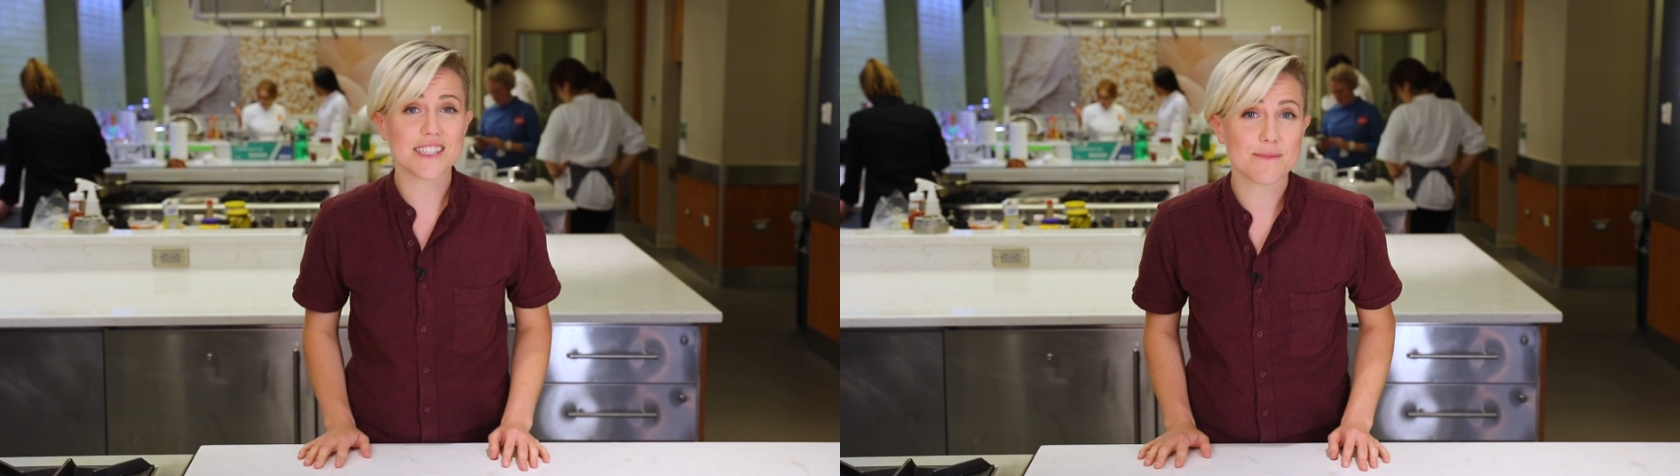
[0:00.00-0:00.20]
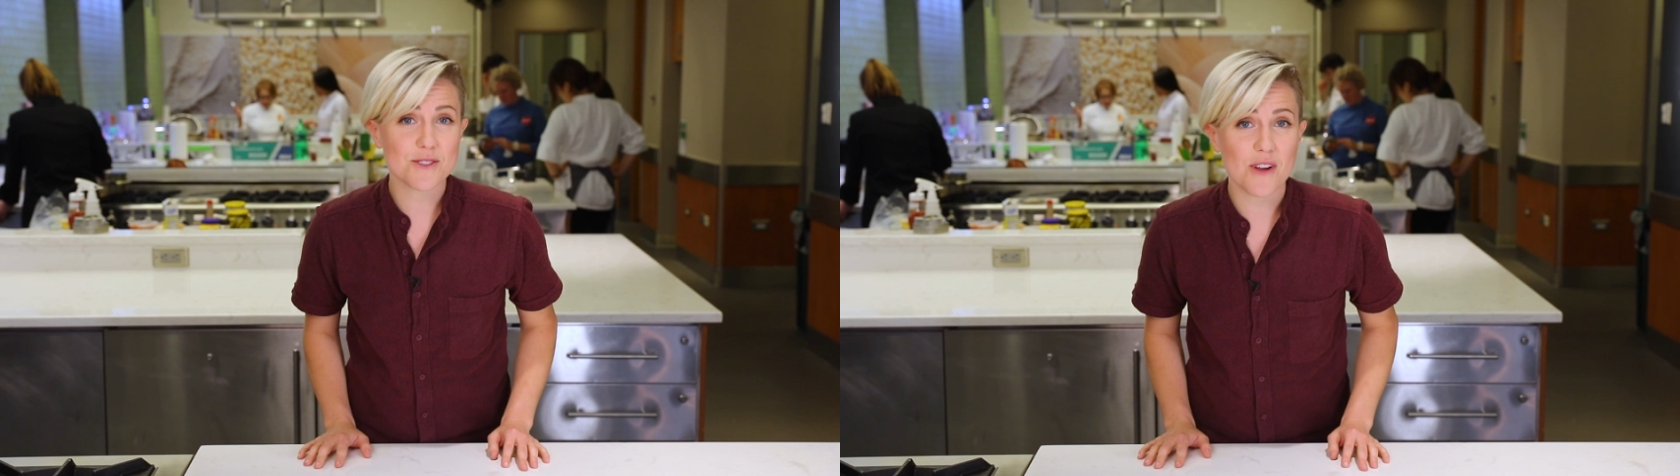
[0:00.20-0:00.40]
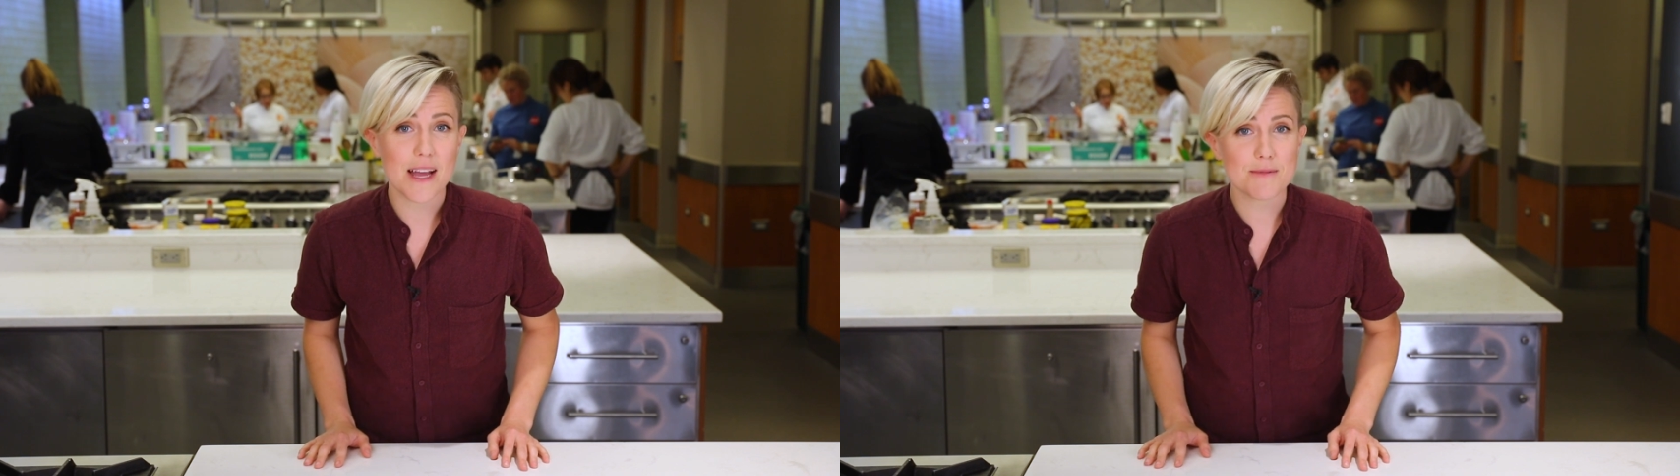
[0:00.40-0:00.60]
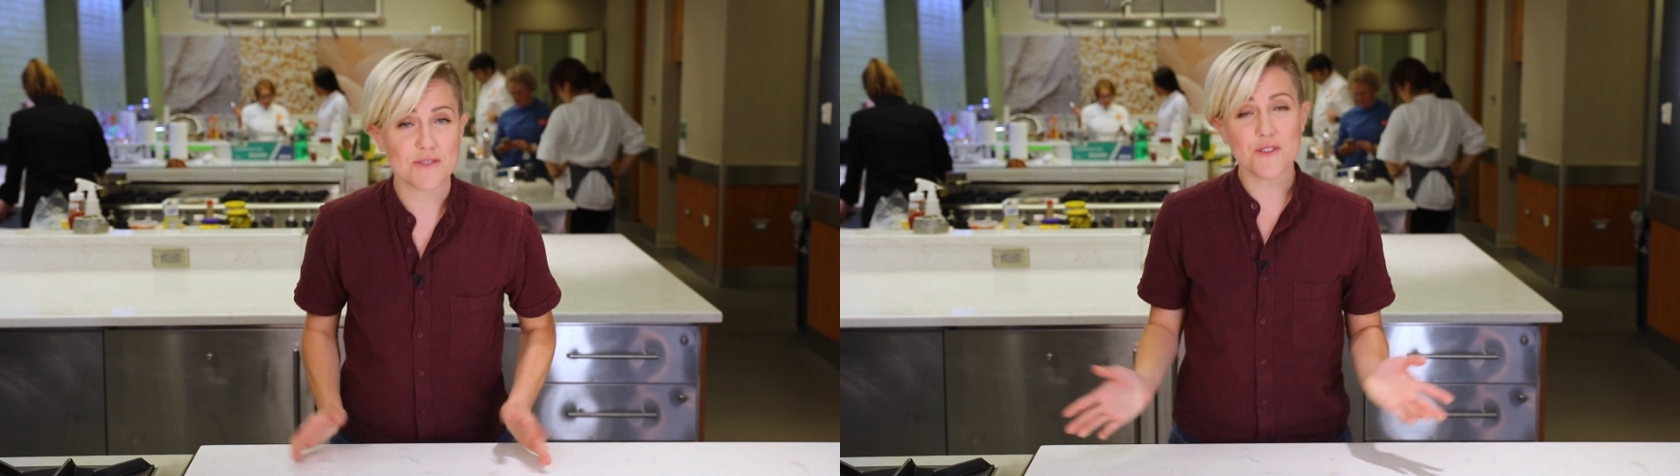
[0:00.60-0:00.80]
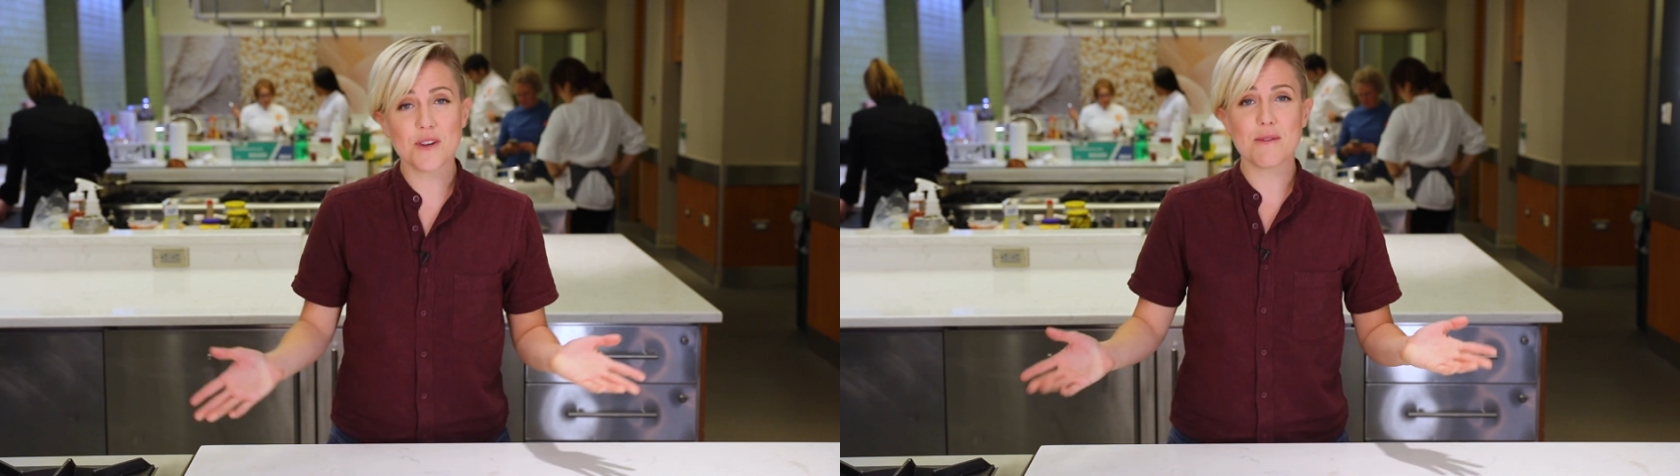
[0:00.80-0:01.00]
subscribe to
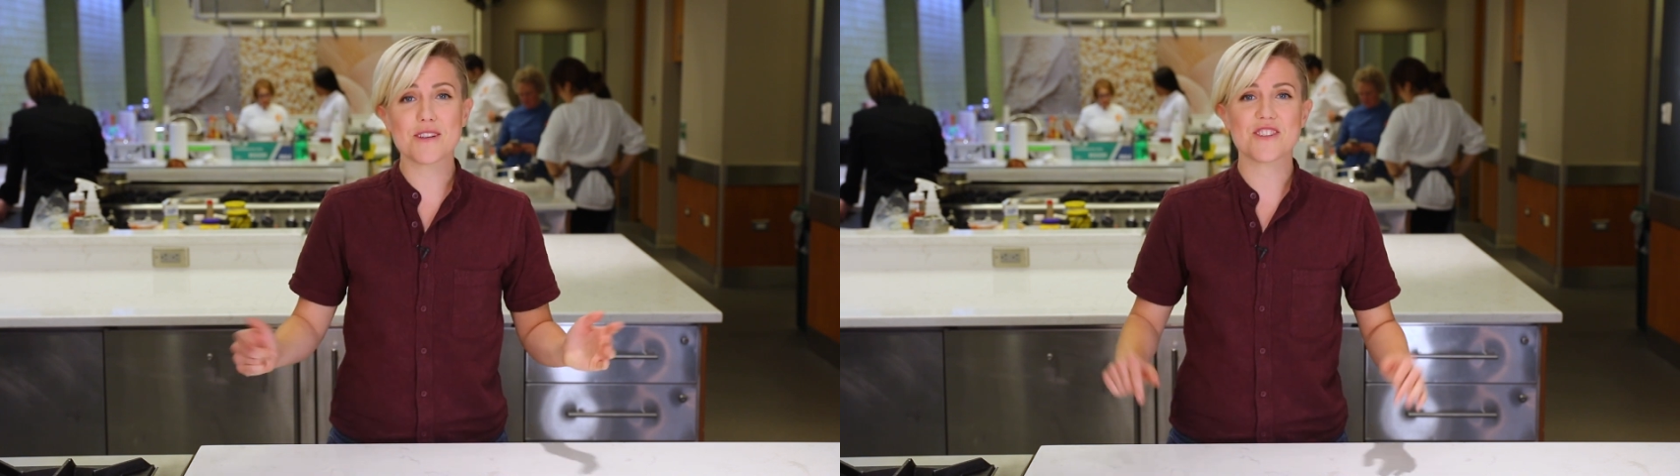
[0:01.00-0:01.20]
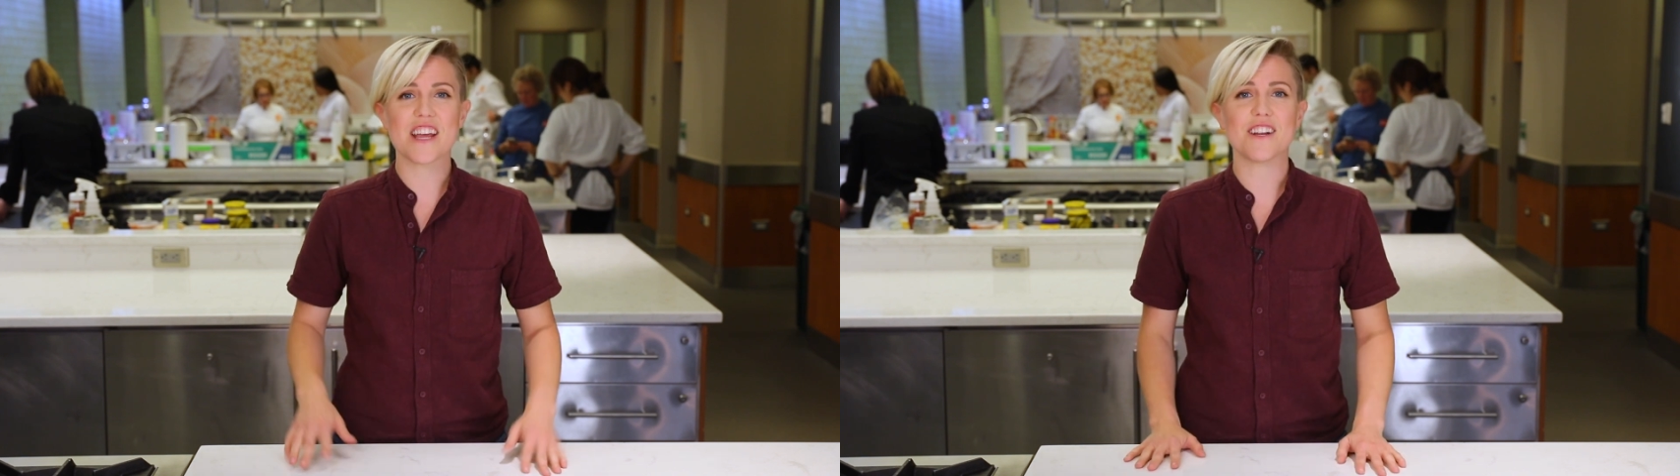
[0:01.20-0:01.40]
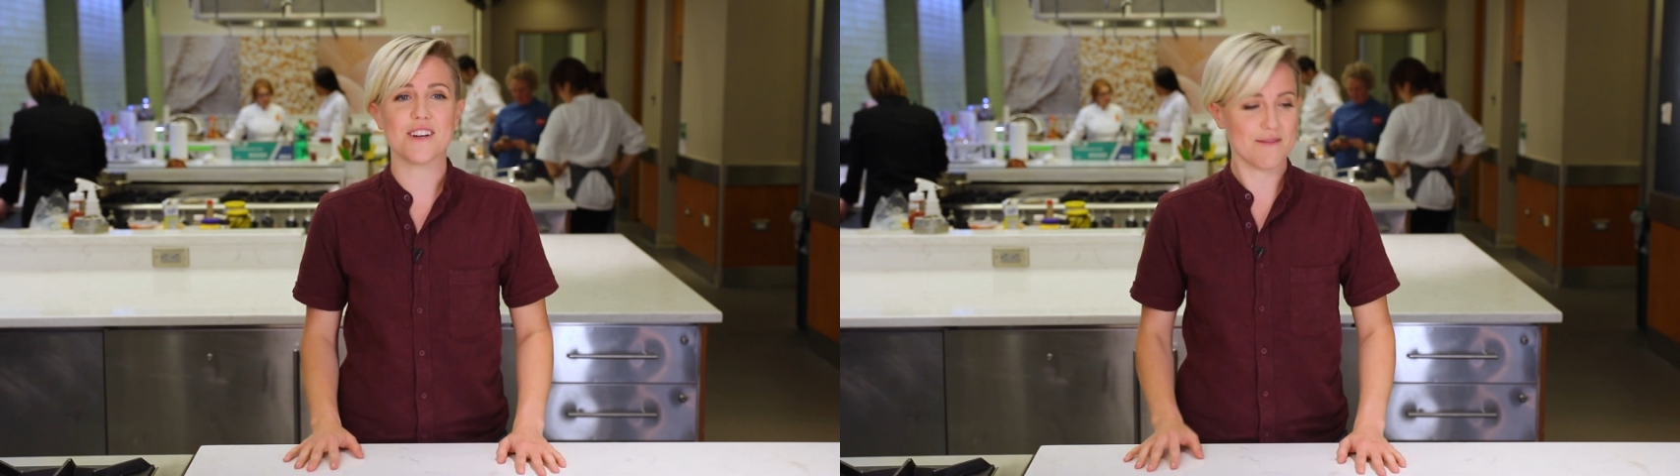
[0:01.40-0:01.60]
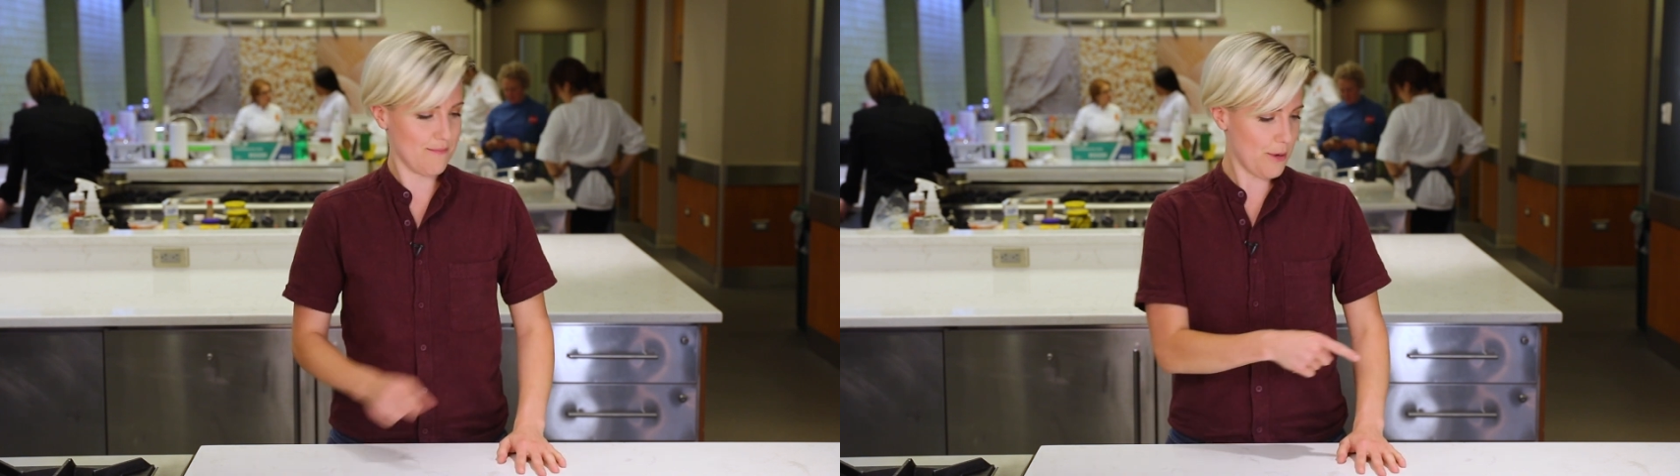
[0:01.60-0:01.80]
Food Network's channel.